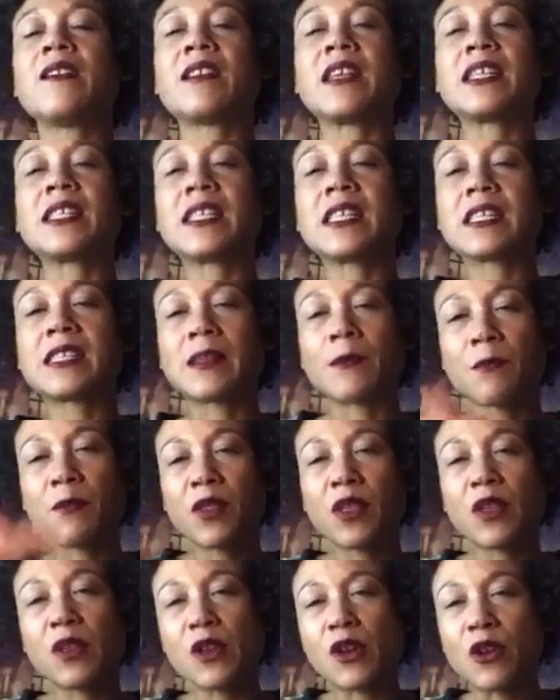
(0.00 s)
This is
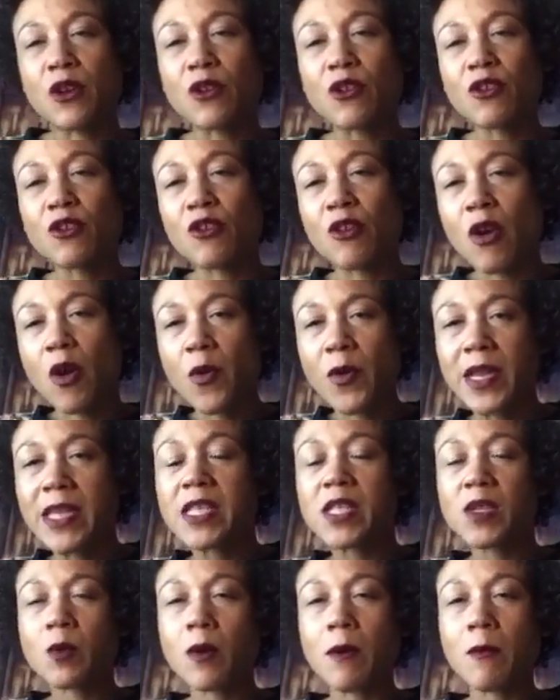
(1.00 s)
something that you can grow
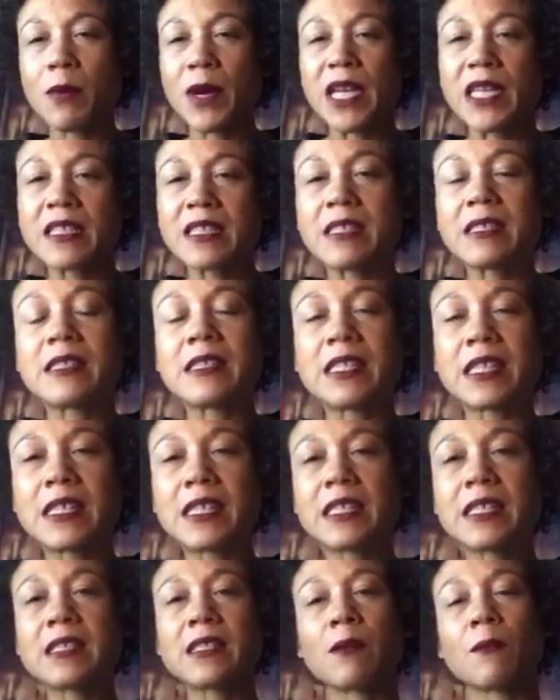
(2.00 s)
into abundance.
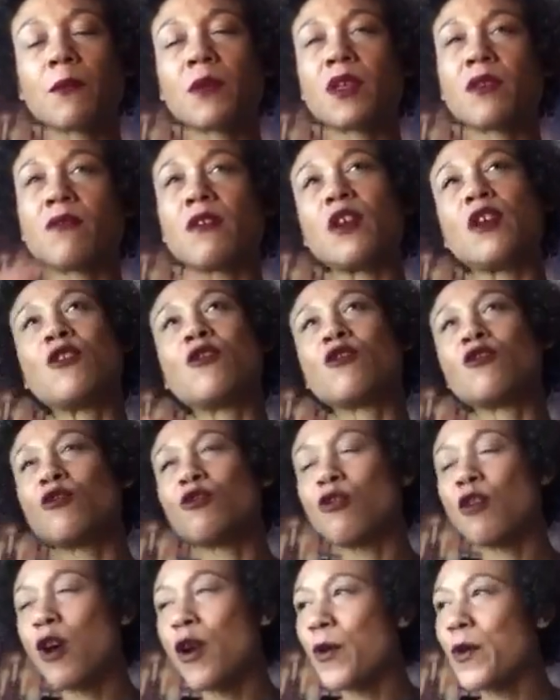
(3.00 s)
This is something that you can
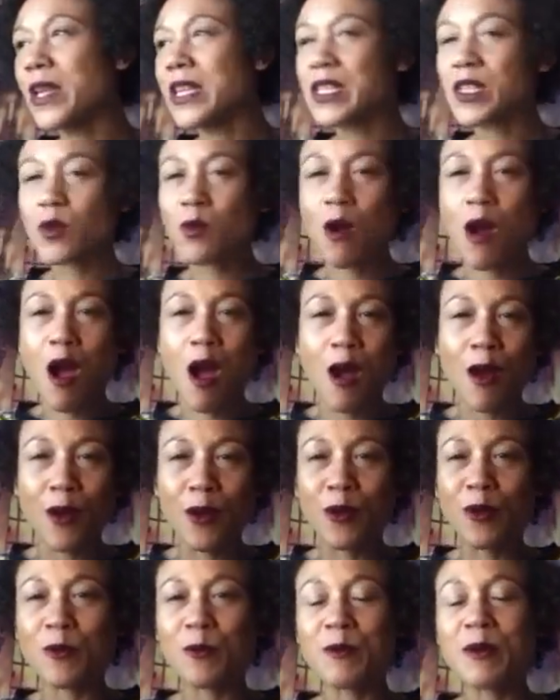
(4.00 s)
grow into a
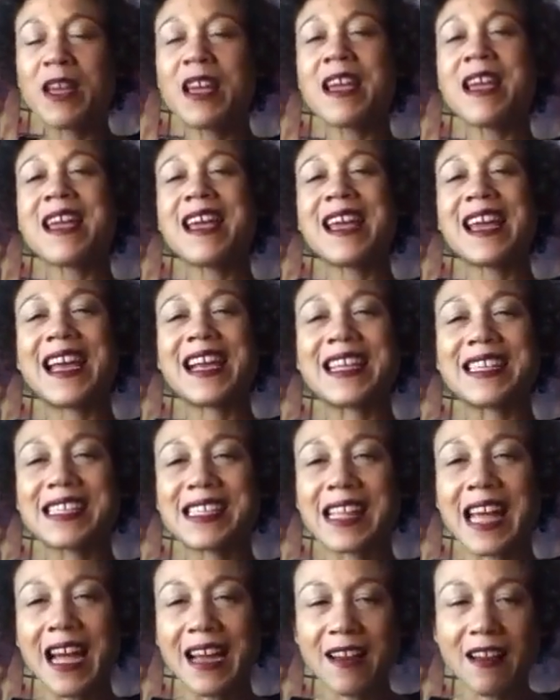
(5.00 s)
home.
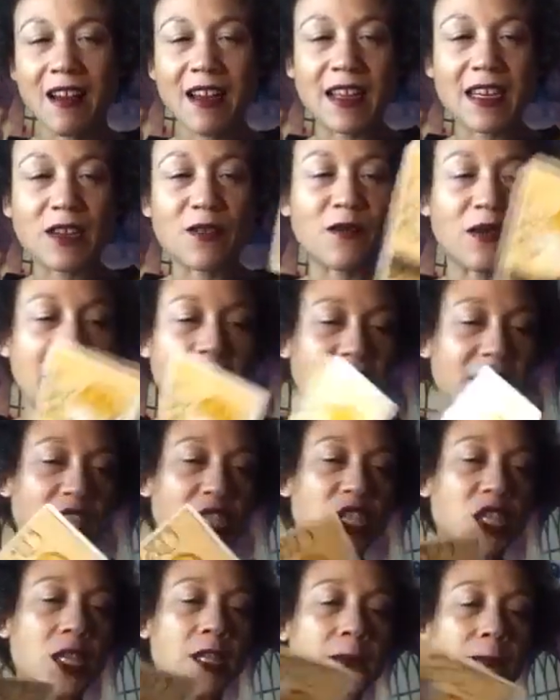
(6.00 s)
It's that kind of
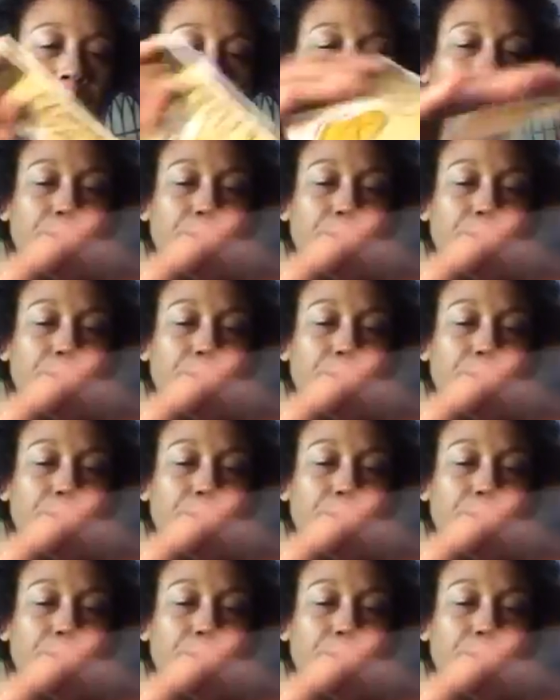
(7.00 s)
energy.